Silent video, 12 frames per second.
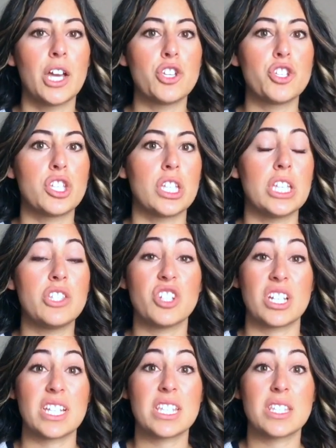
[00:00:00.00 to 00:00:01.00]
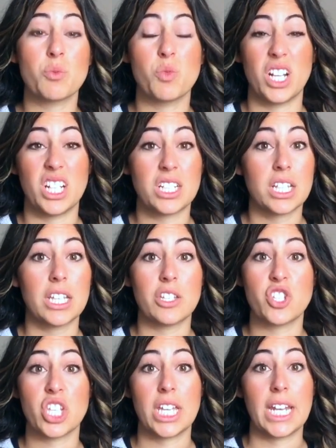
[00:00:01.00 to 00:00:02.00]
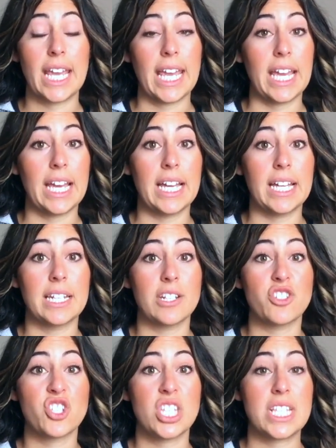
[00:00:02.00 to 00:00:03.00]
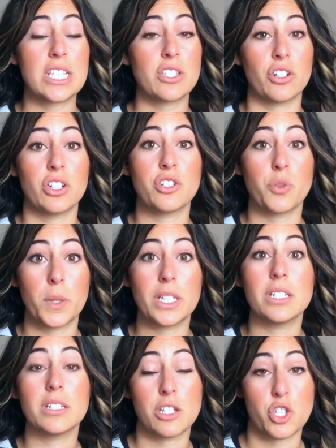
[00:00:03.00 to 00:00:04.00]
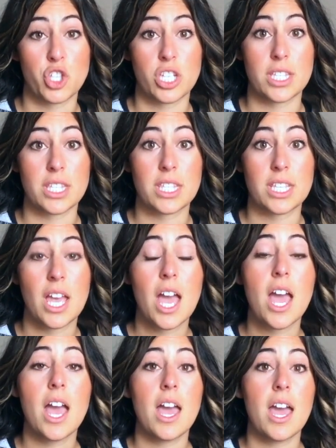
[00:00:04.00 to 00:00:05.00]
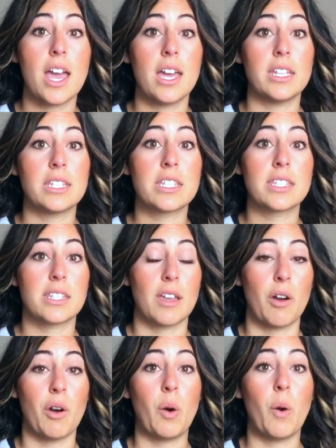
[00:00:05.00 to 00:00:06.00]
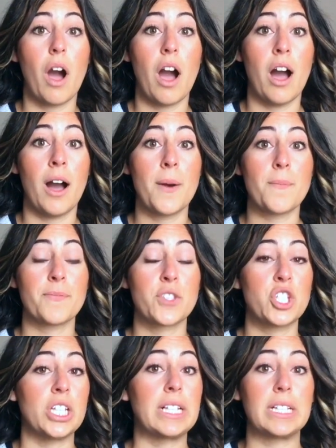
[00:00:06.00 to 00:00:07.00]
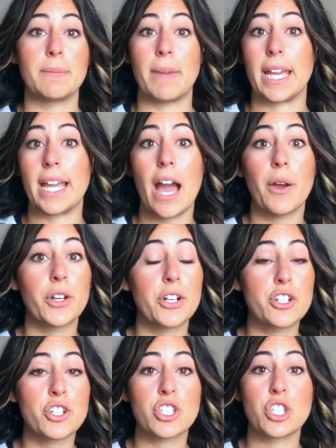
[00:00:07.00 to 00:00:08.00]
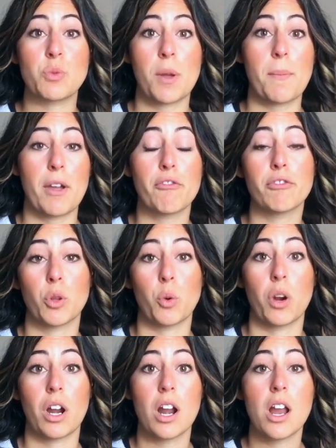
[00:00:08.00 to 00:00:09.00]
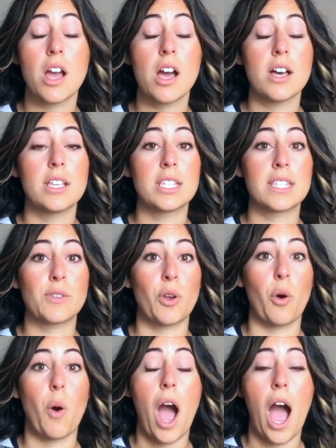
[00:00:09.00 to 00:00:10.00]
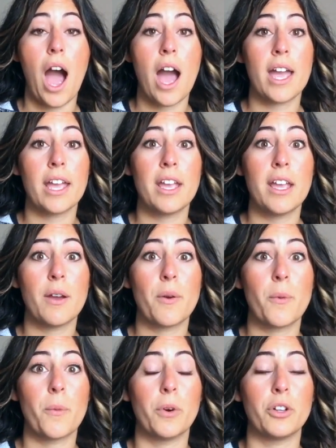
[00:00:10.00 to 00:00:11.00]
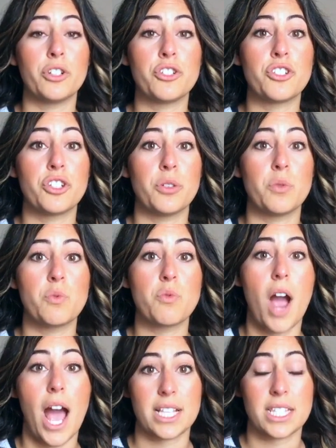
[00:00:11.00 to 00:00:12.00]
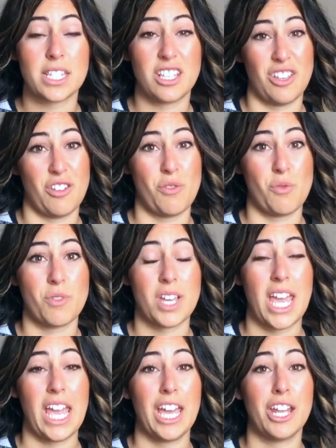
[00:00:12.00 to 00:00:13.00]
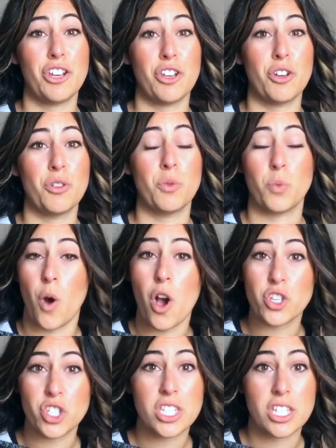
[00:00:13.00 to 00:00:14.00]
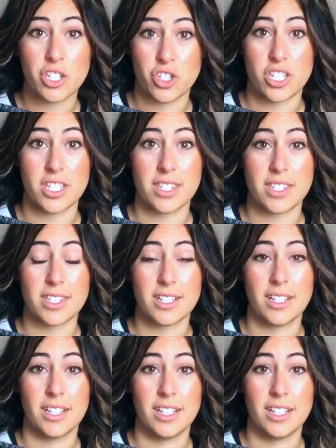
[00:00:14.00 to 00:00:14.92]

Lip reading: She just went in the kitchen and she started doing the dishes. And so she cleaned my counter, she swept my floor. So I want to ask you, can you wash dishes?